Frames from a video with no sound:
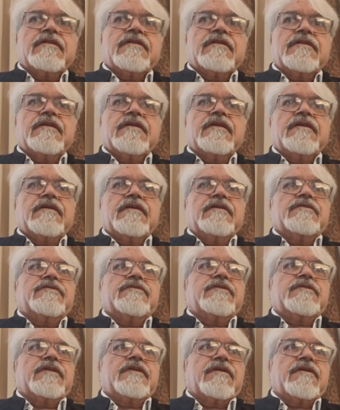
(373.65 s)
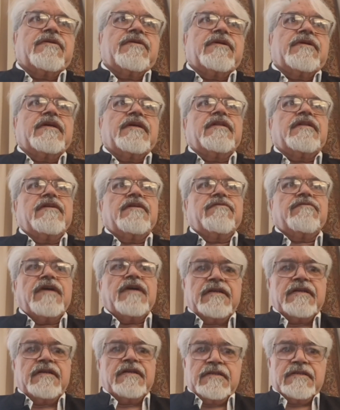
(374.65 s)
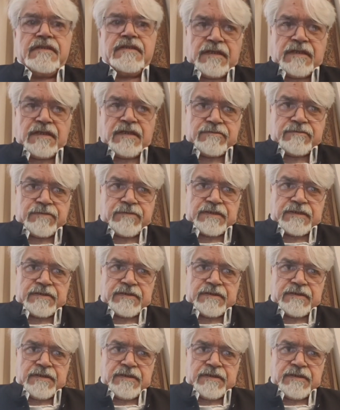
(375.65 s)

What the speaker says: the security, the financial aspects.